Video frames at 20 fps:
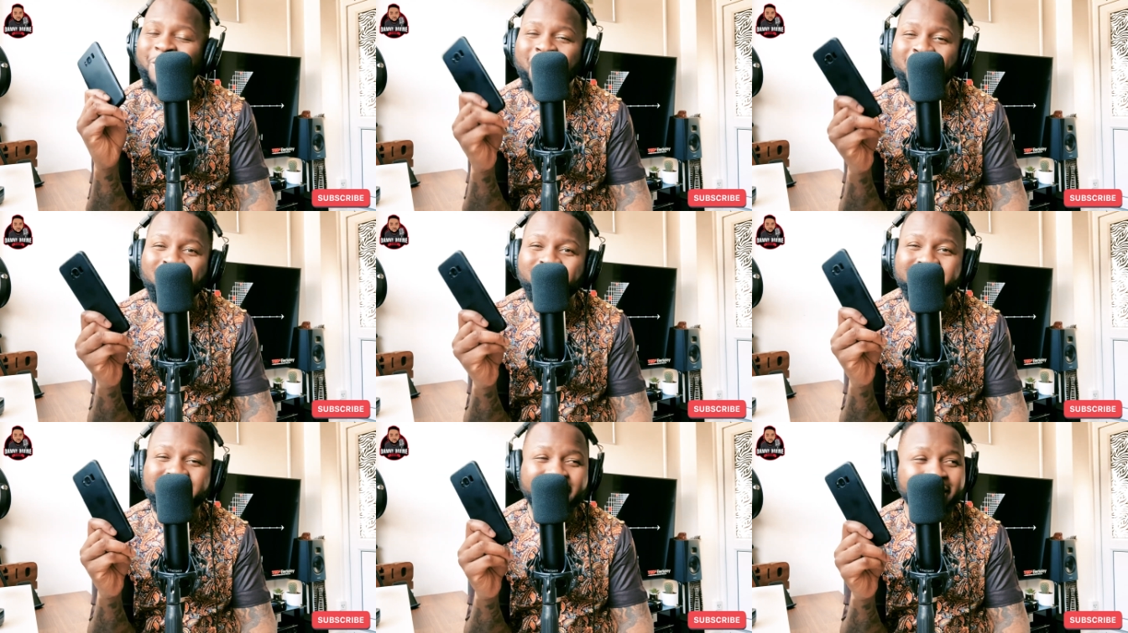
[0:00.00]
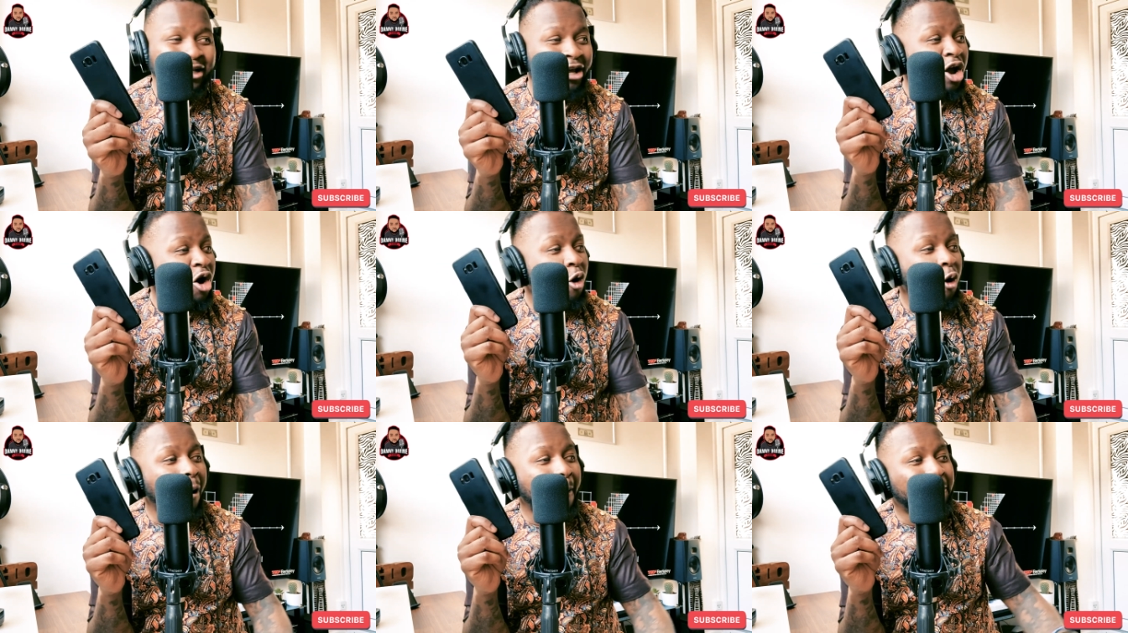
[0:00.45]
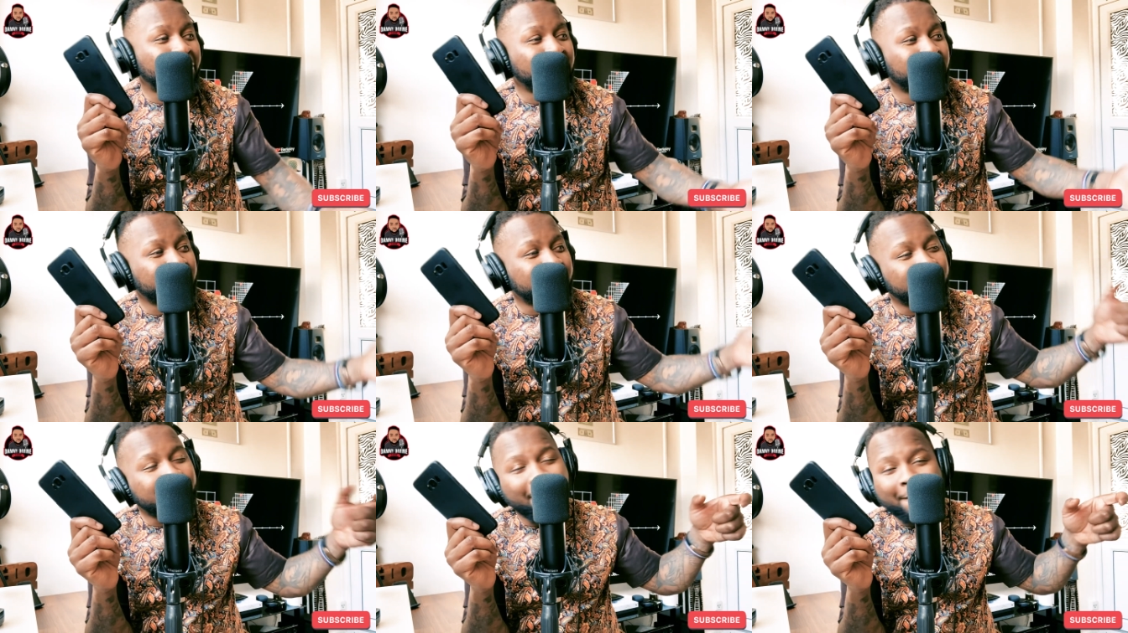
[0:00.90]
hold it or I
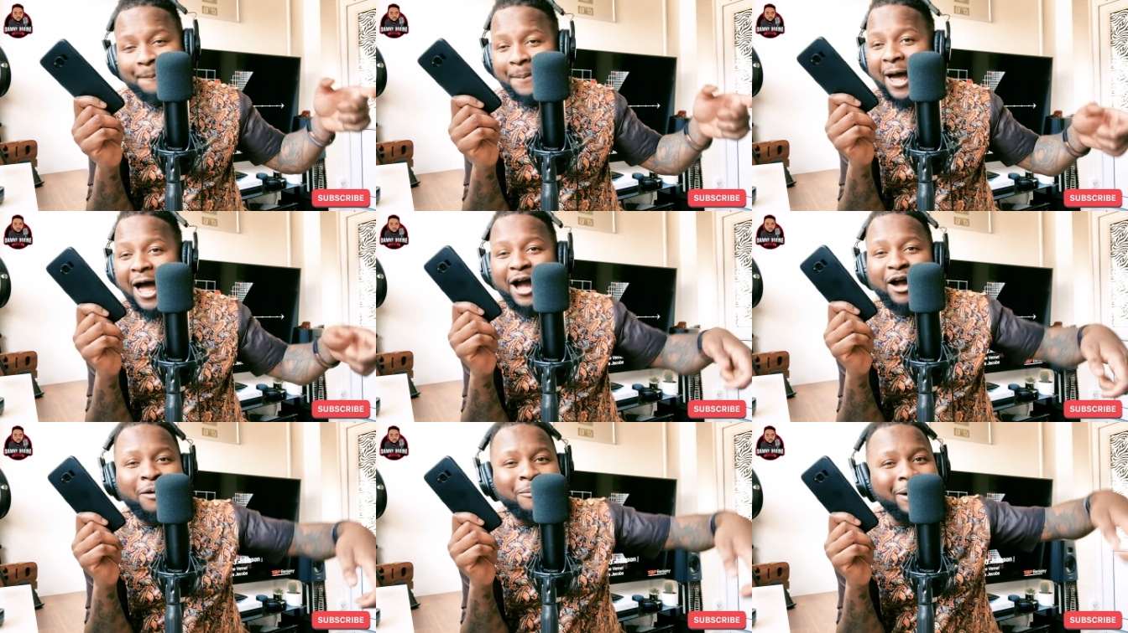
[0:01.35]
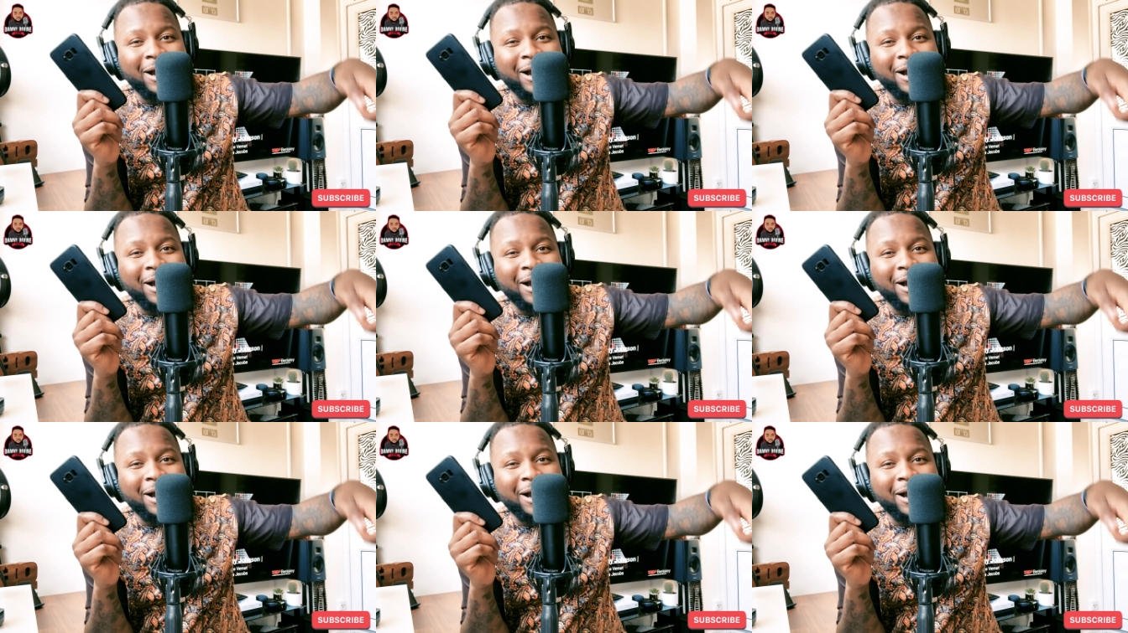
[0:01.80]
put it in a bag,